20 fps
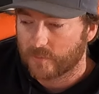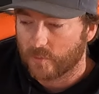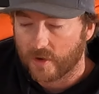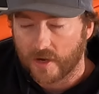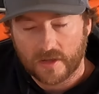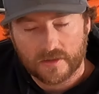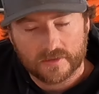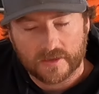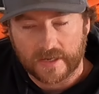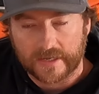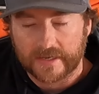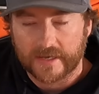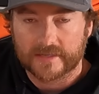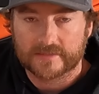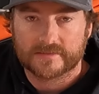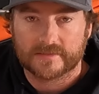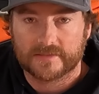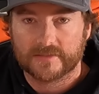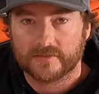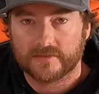well, I
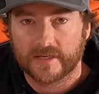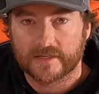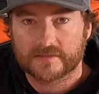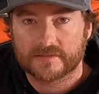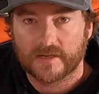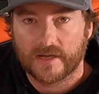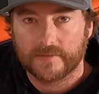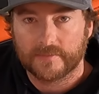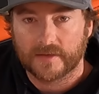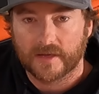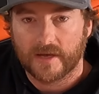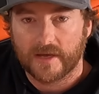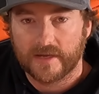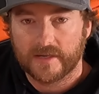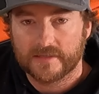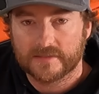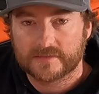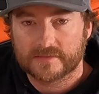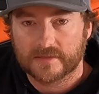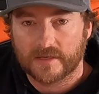guess until next time,
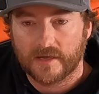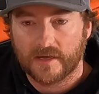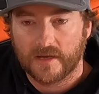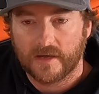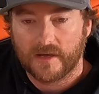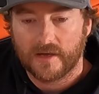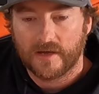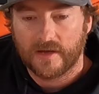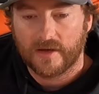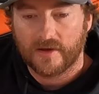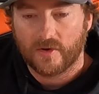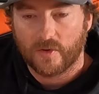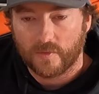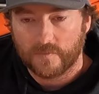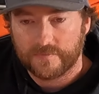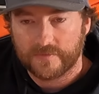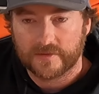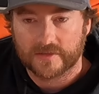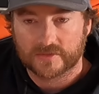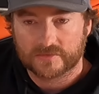guys. Uh,
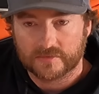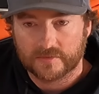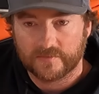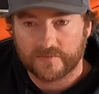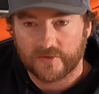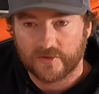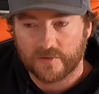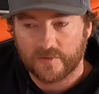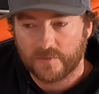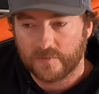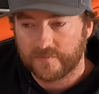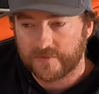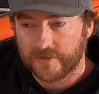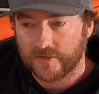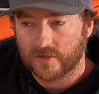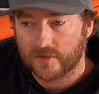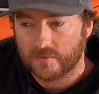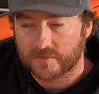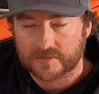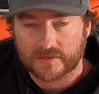hopefully this review
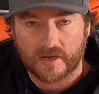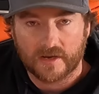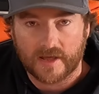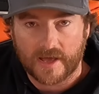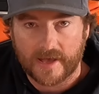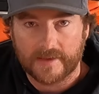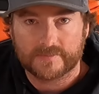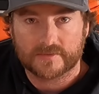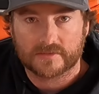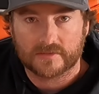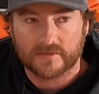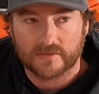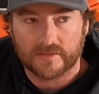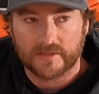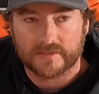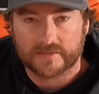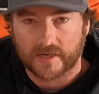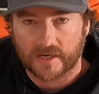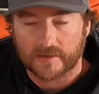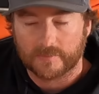video was not
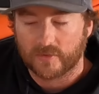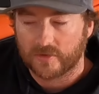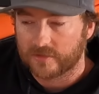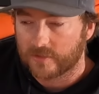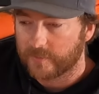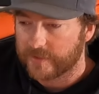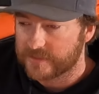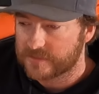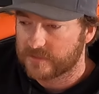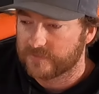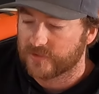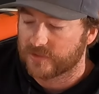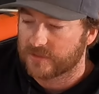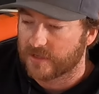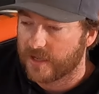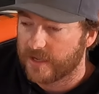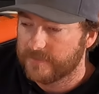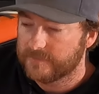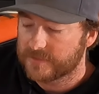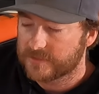absolutely terrible and a waste of your
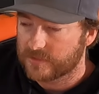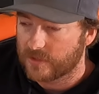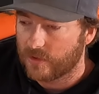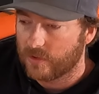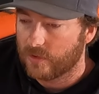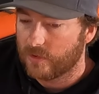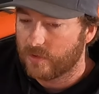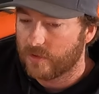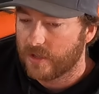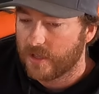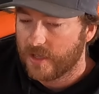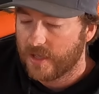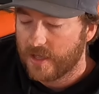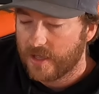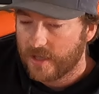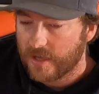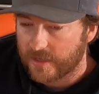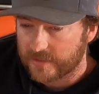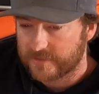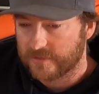time. So
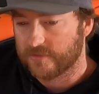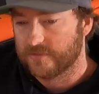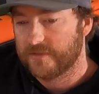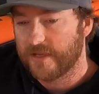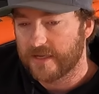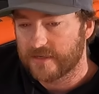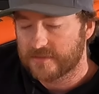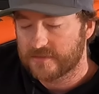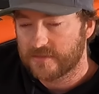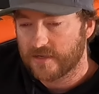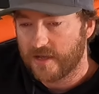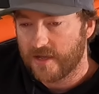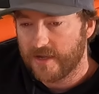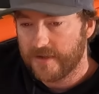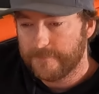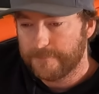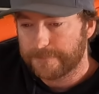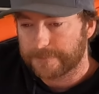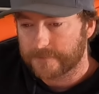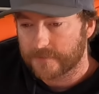until next
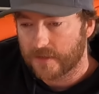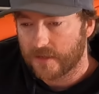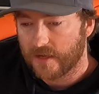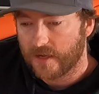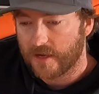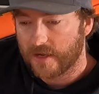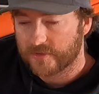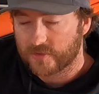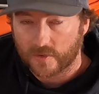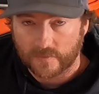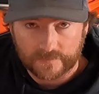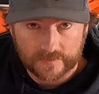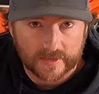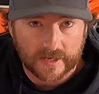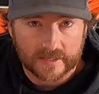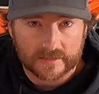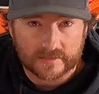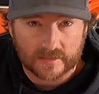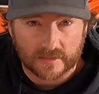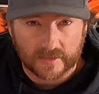time, uh, don't
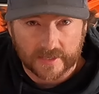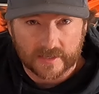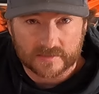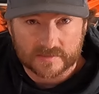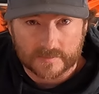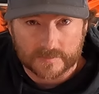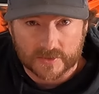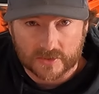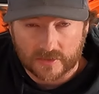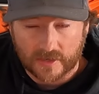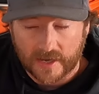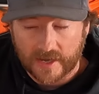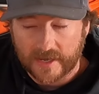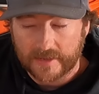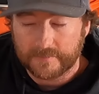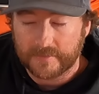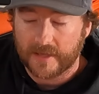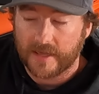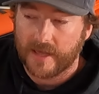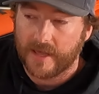forget to like and
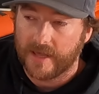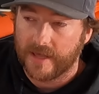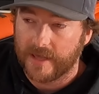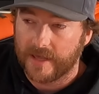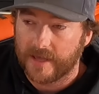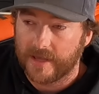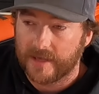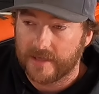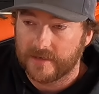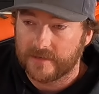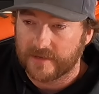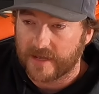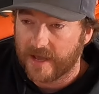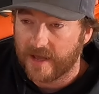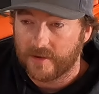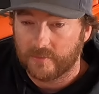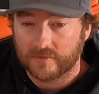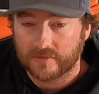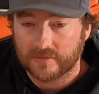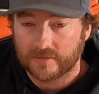subscribe, and
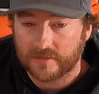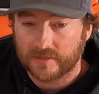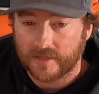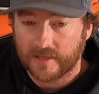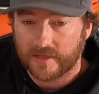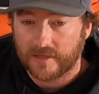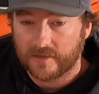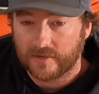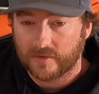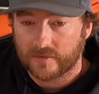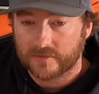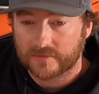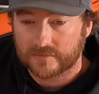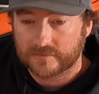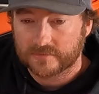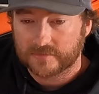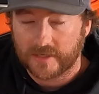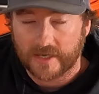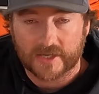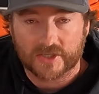yeah, we'll uh,
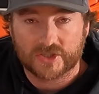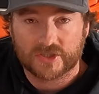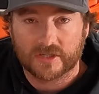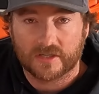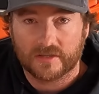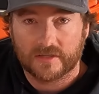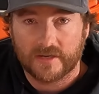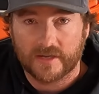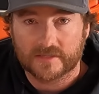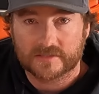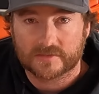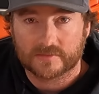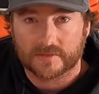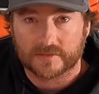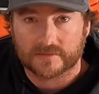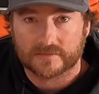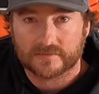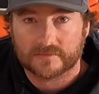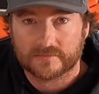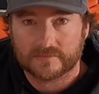catch you on the next
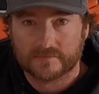one.